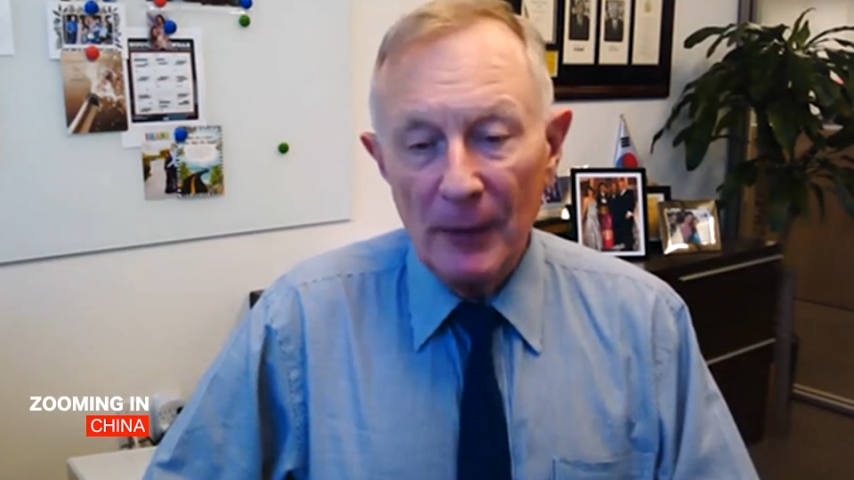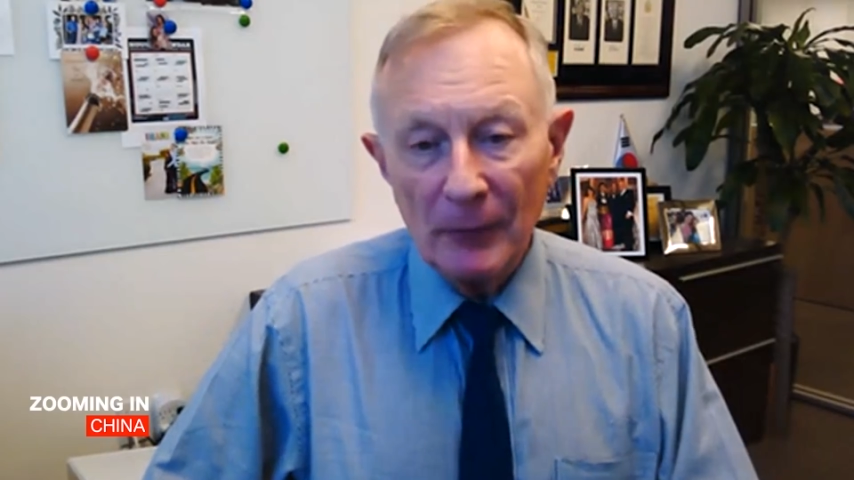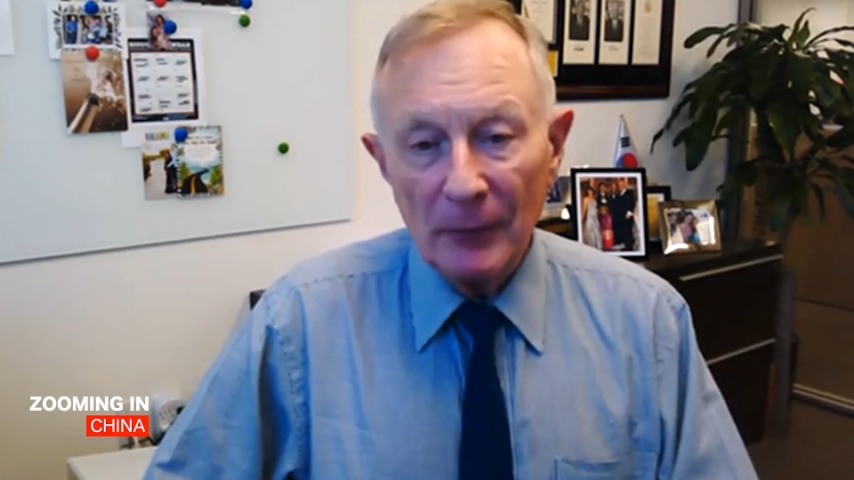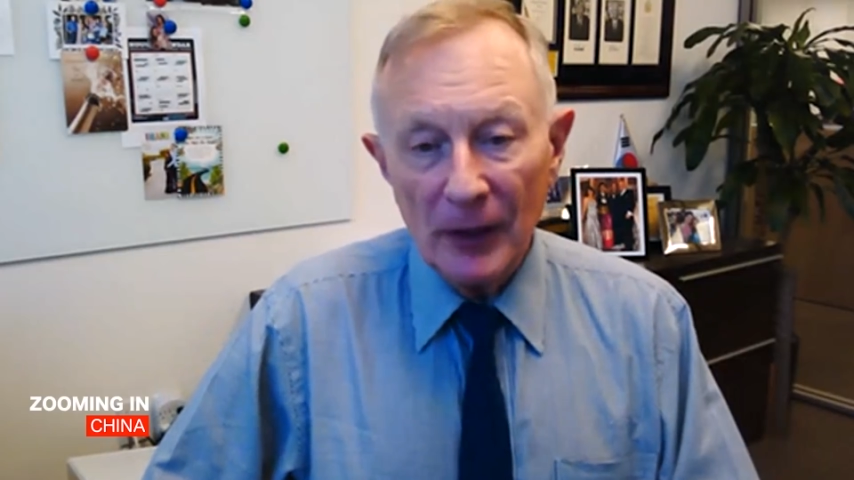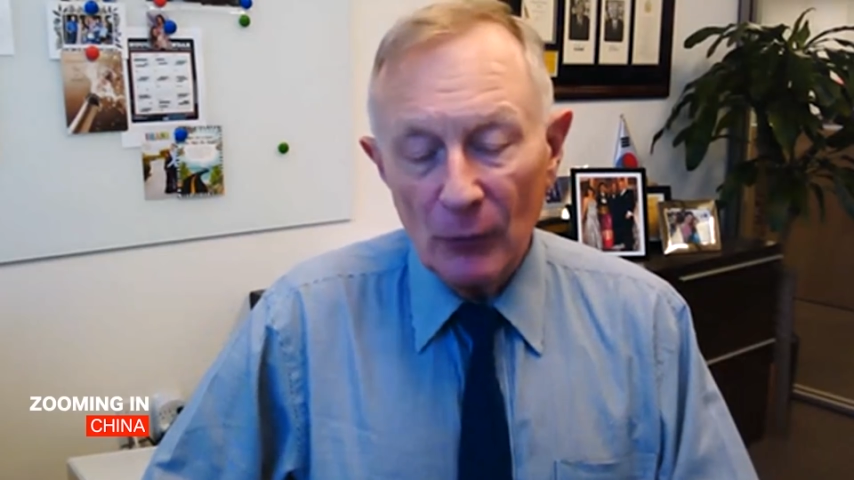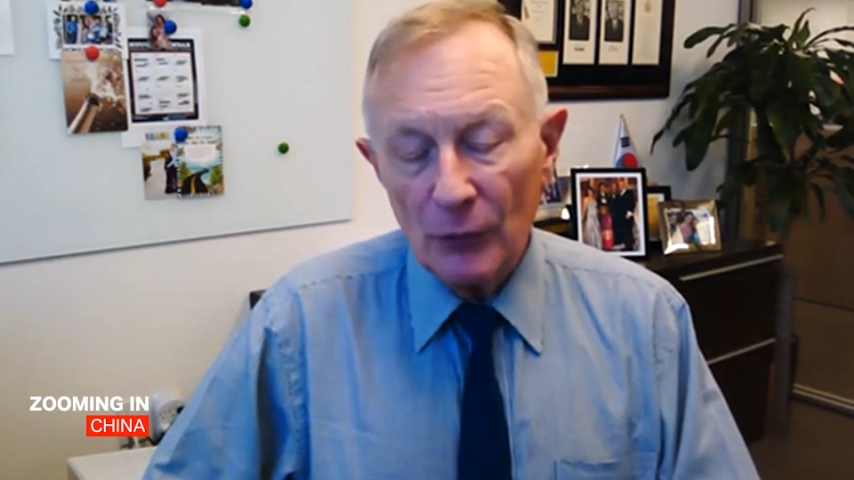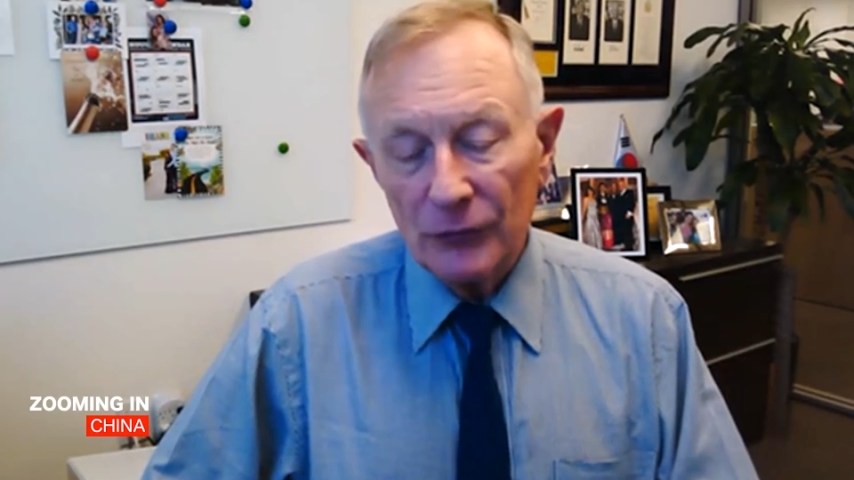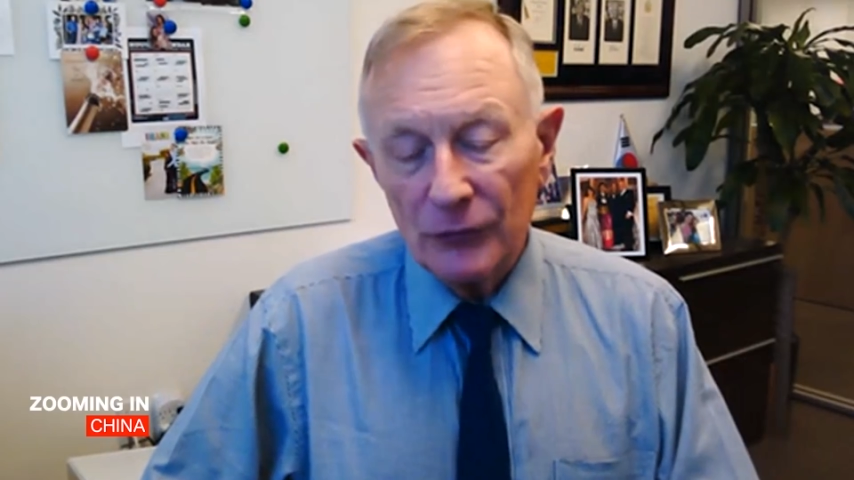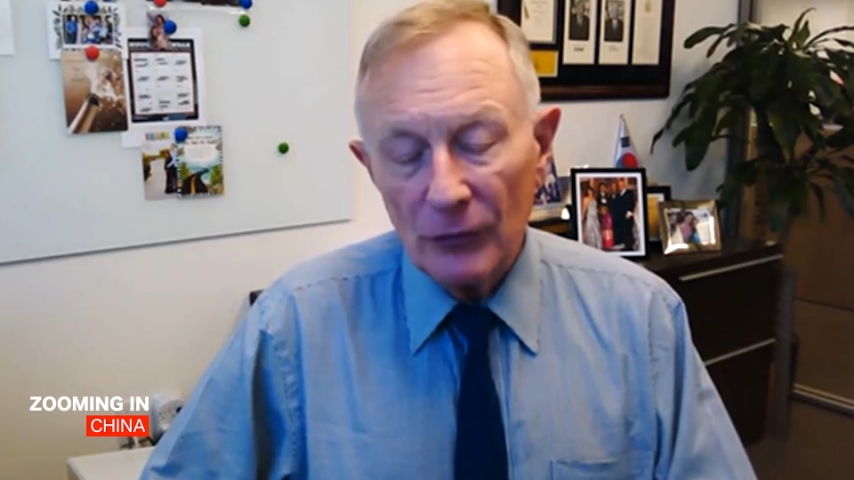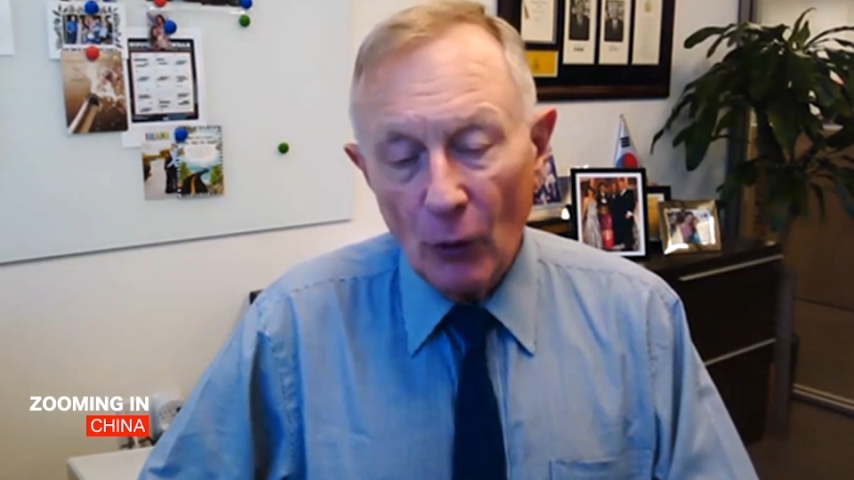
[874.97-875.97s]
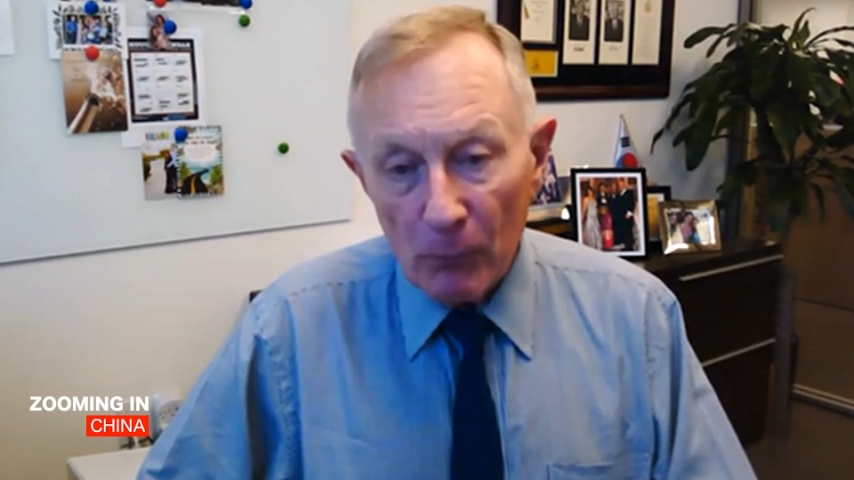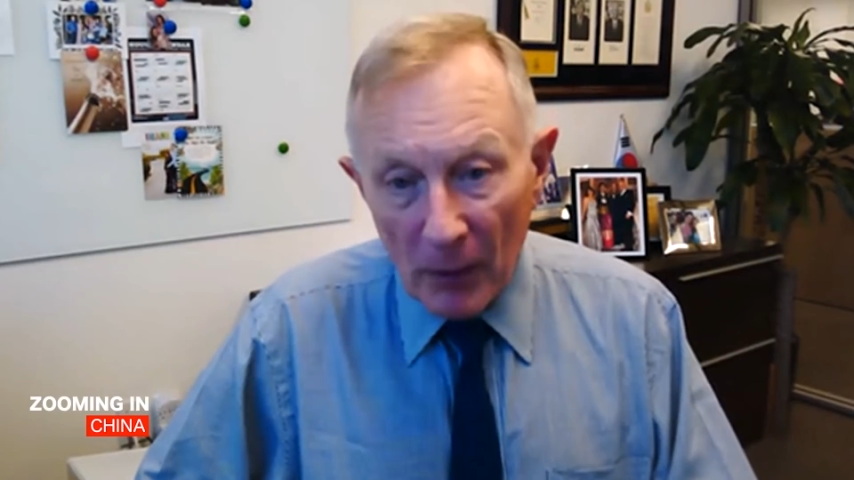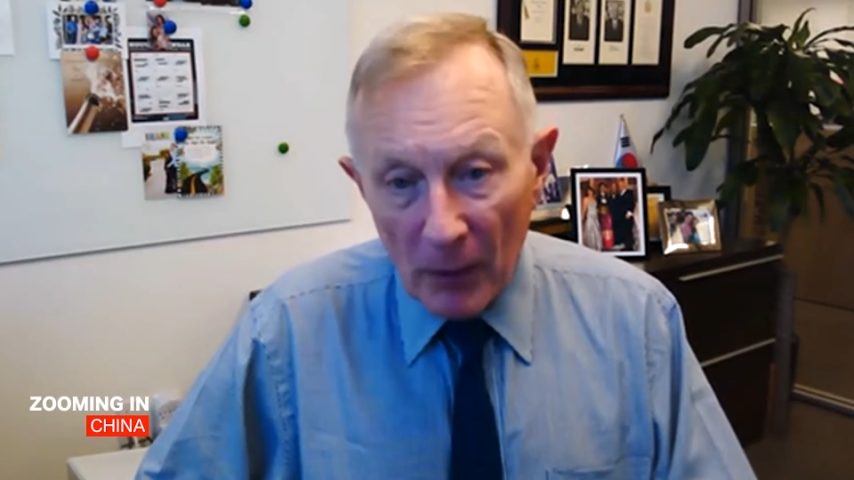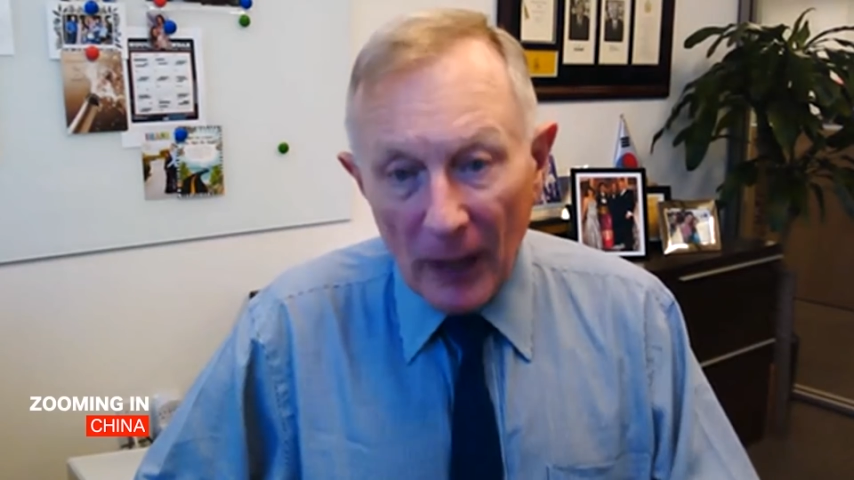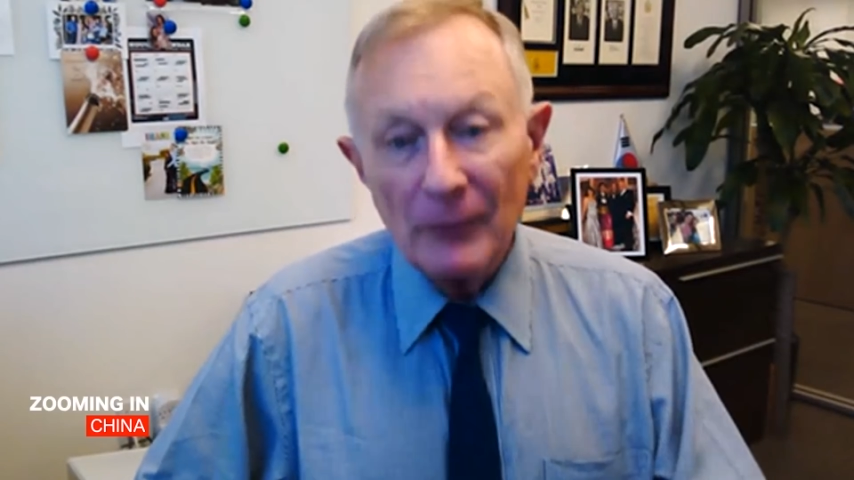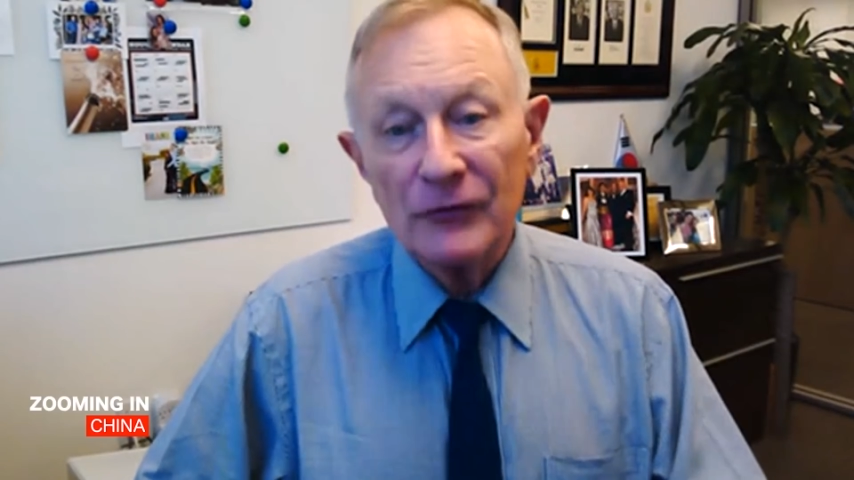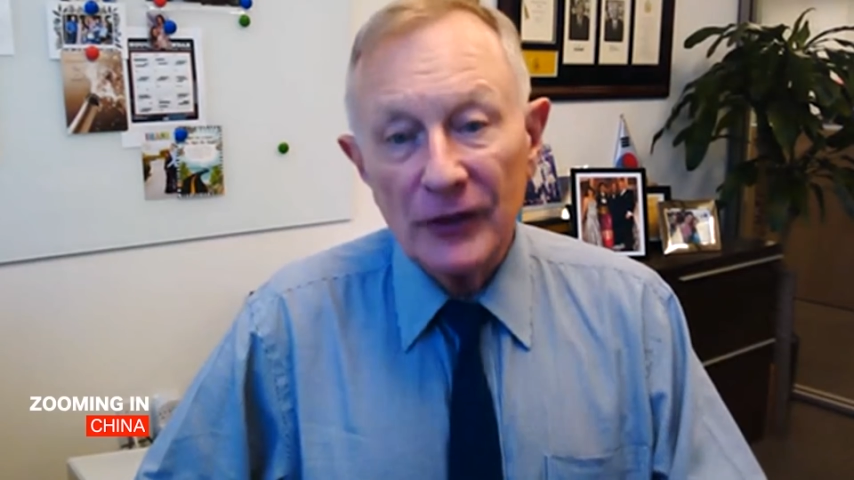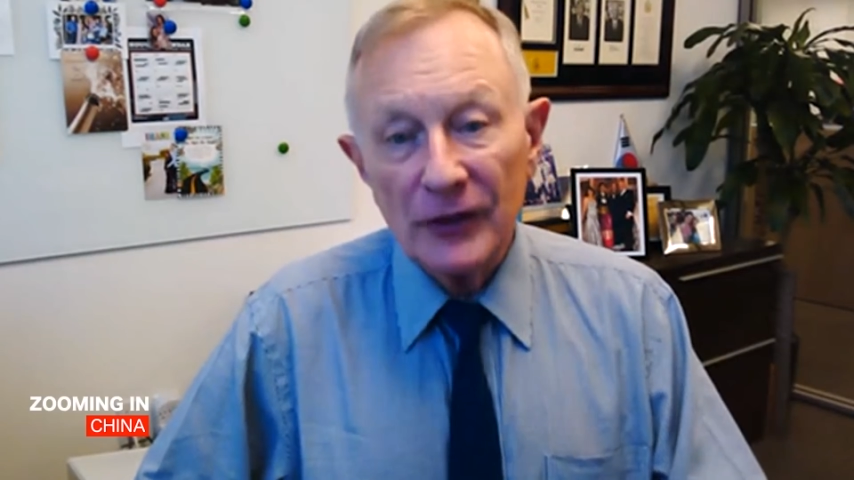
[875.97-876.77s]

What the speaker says: Remember, it was Obama's